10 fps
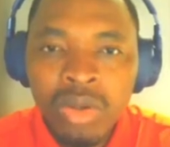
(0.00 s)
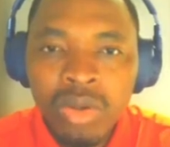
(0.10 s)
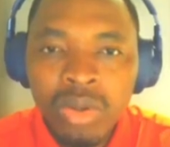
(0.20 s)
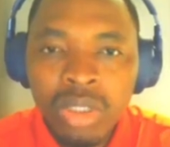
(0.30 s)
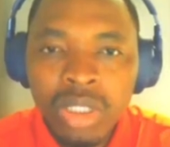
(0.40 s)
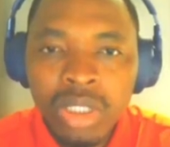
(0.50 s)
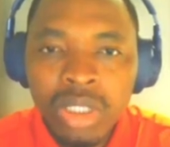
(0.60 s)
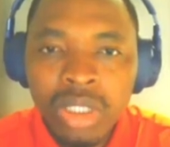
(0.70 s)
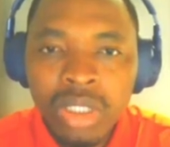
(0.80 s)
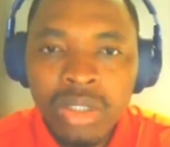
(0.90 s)

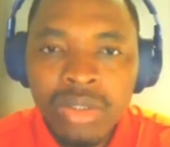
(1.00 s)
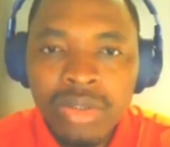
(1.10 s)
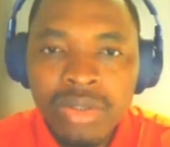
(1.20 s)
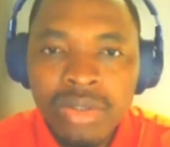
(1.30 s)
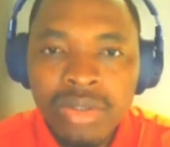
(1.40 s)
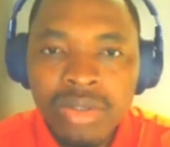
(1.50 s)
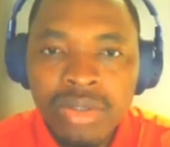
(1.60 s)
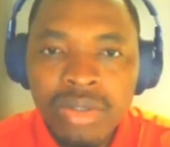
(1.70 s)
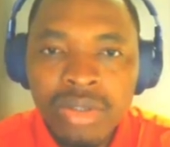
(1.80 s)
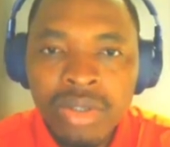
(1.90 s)
Okay.
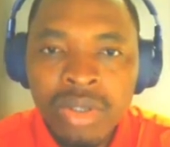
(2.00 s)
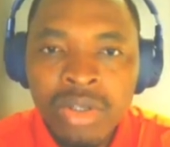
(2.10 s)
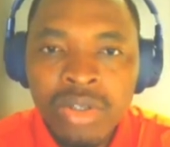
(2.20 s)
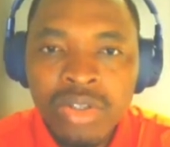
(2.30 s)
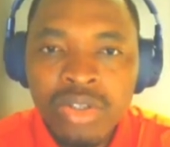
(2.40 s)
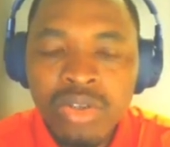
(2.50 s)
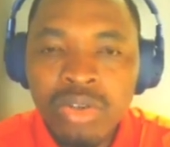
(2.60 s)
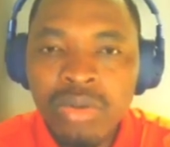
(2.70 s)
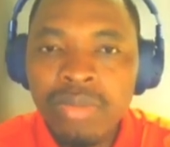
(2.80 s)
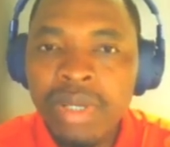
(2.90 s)

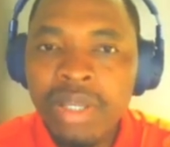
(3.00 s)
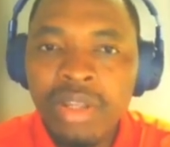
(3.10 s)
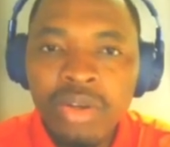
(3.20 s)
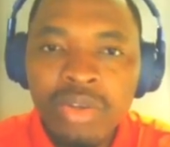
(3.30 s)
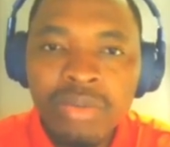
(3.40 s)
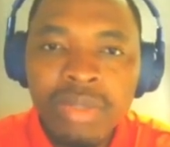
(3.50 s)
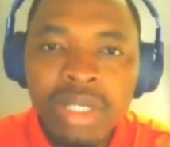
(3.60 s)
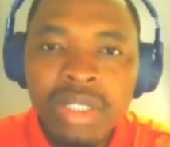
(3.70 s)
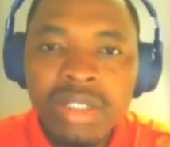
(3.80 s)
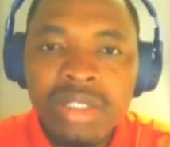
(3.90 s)
So my
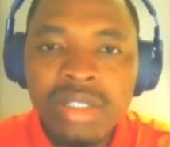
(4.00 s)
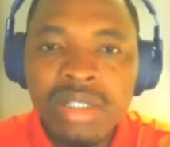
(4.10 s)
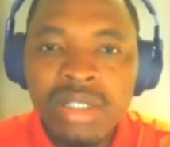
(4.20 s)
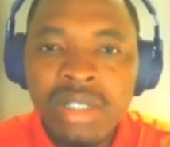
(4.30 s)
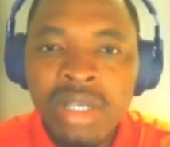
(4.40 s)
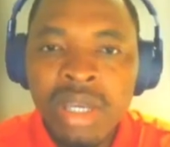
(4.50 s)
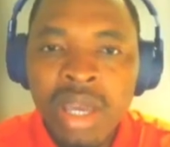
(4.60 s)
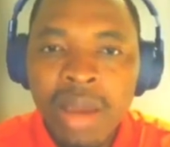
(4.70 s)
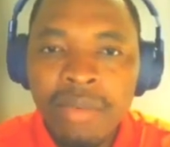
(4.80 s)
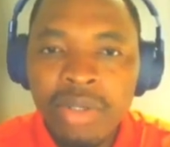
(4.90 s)
documents.
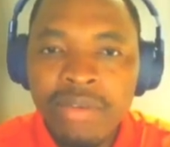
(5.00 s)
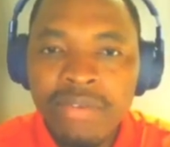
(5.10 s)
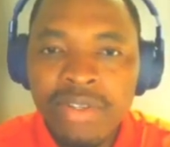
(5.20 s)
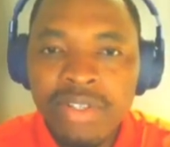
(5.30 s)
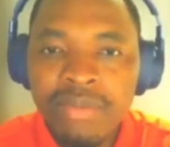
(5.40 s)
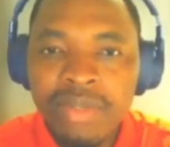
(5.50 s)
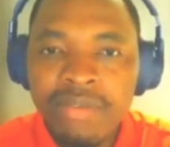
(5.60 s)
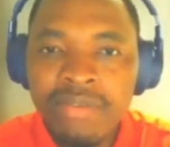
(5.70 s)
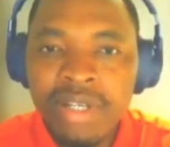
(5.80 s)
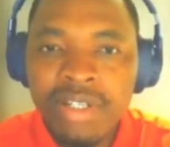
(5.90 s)
I'm looking for
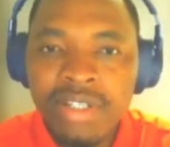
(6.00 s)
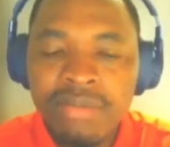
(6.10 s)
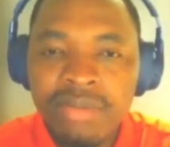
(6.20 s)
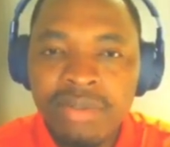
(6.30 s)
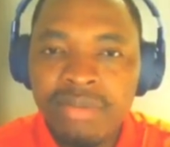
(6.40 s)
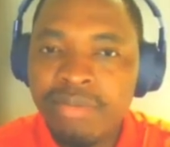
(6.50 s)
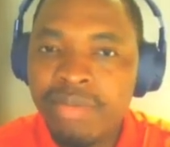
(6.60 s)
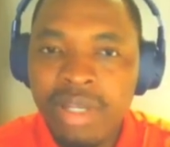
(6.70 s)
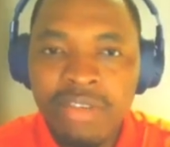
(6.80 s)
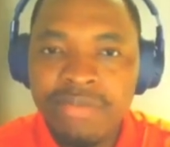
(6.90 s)
something very simple.
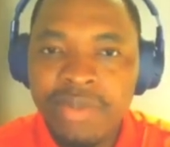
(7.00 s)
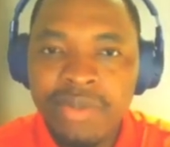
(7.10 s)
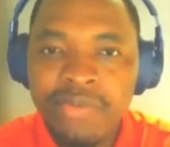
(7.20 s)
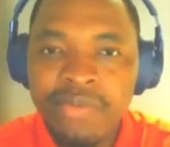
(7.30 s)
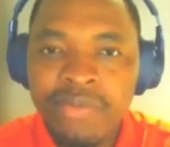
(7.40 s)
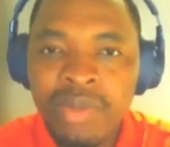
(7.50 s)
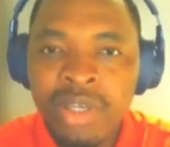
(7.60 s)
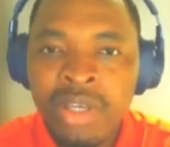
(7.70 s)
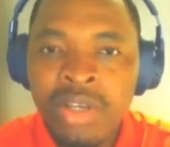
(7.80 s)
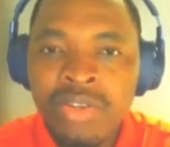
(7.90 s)
Believe me.
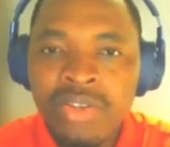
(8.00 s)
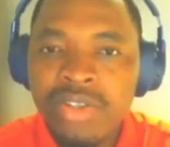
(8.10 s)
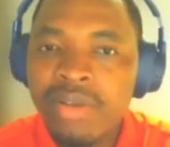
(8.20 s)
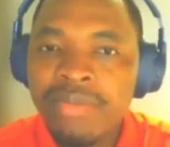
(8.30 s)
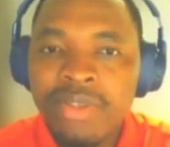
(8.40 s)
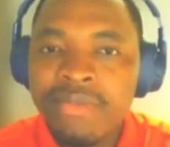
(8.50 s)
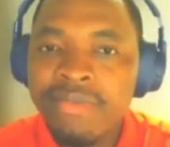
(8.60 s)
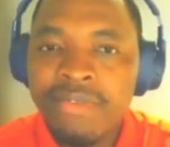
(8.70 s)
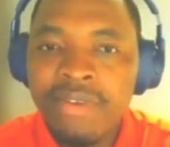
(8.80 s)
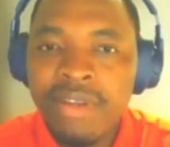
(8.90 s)

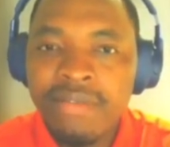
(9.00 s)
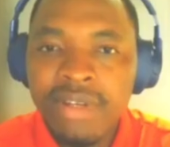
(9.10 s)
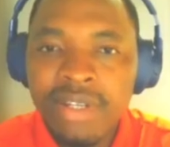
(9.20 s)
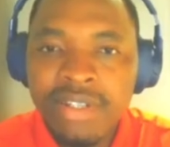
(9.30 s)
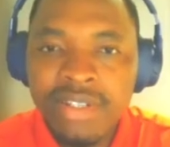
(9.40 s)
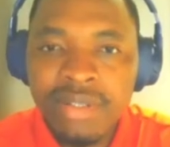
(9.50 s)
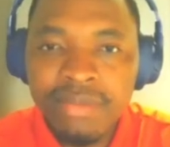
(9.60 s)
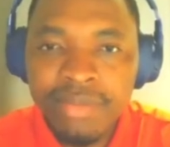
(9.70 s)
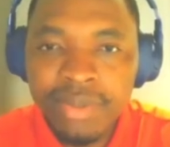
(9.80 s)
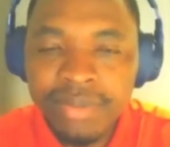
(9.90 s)
Something very, very
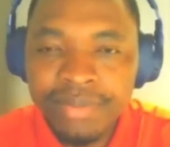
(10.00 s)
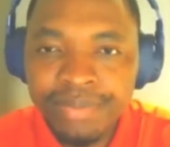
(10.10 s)
simple.